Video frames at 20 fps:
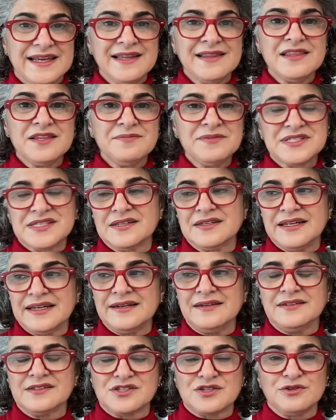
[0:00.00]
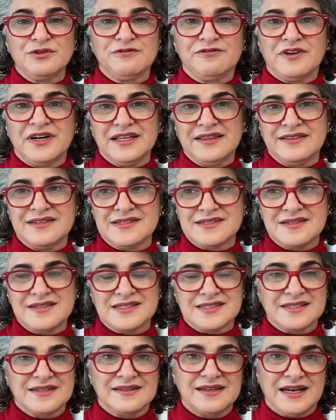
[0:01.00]
in the miscellaneous you'll find this,
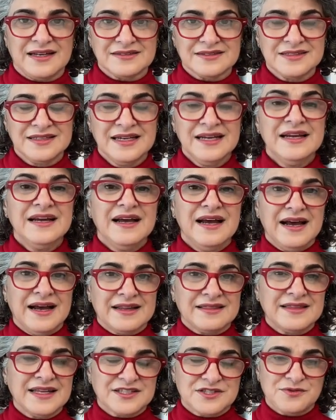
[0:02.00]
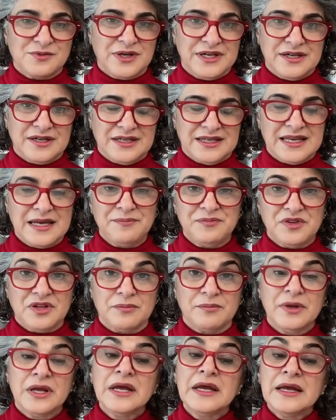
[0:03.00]
this and that, and that's why I kept
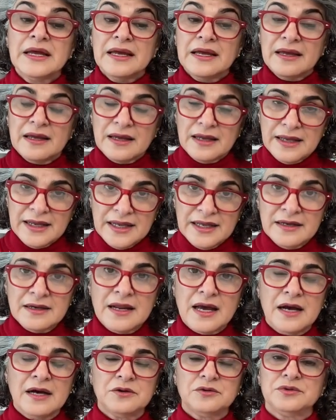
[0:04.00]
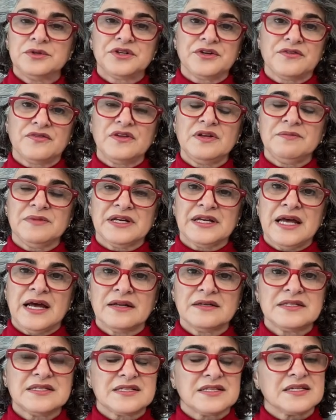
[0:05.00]
them. In our theme
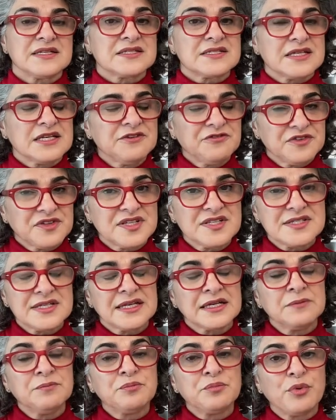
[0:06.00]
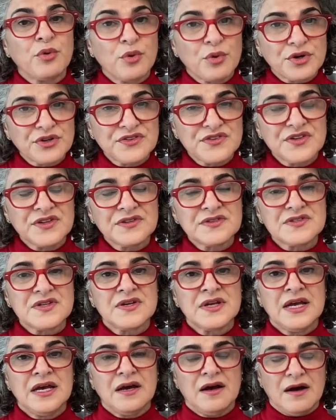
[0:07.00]
analysis, if it is an important
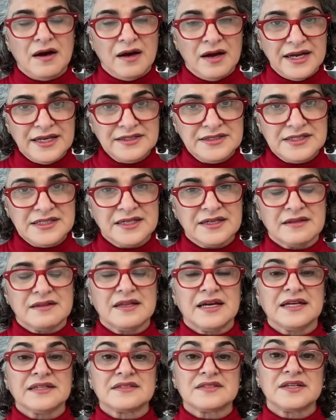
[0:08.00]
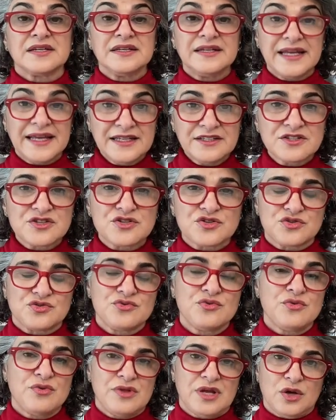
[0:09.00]
idea that relates
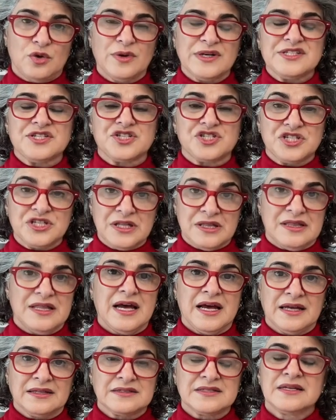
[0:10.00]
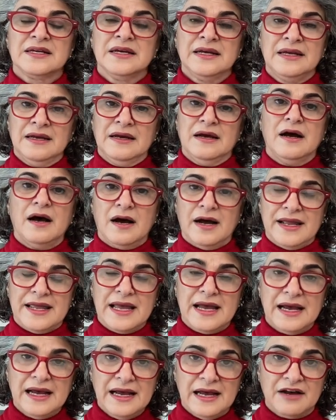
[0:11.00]
to the question that I
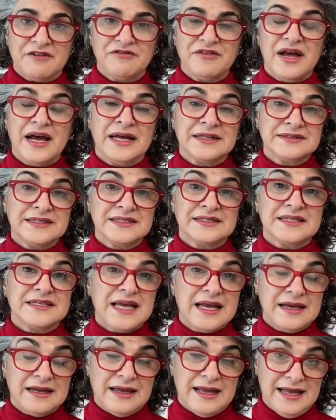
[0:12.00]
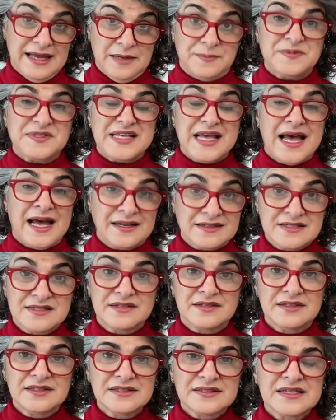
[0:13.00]
have and it helps
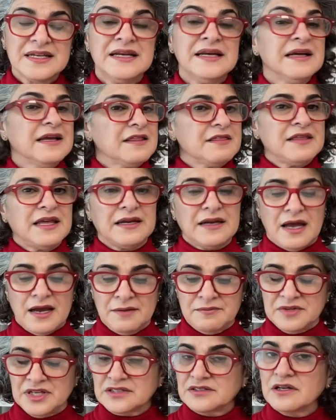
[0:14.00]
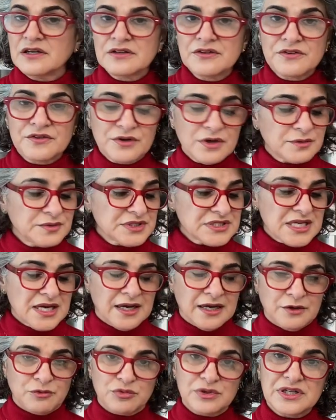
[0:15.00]
answer it, then I'm not going to throw it.
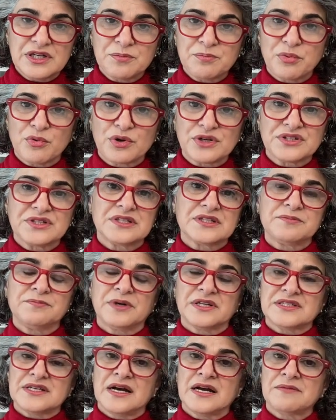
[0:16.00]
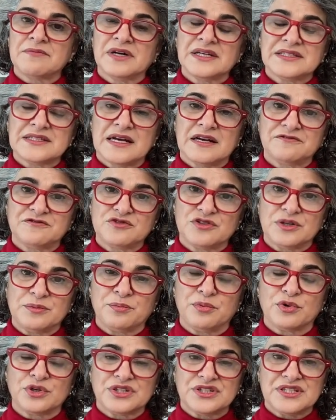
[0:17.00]
I will report it, but I might have to
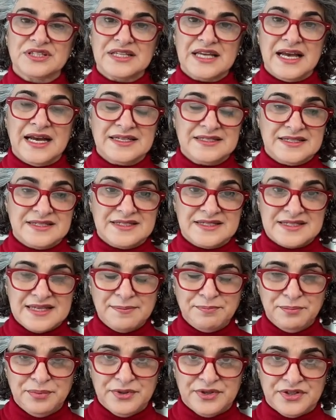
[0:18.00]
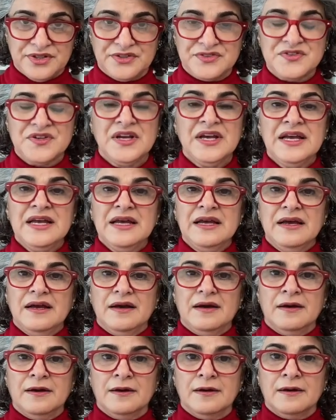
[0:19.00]
report it as a separate
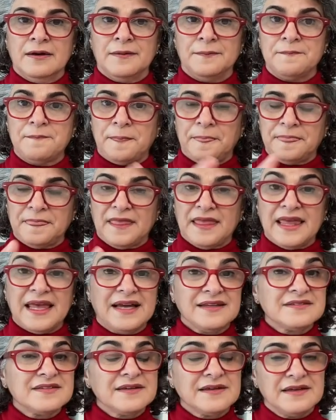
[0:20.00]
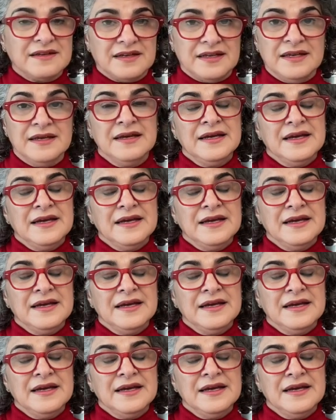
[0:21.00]
category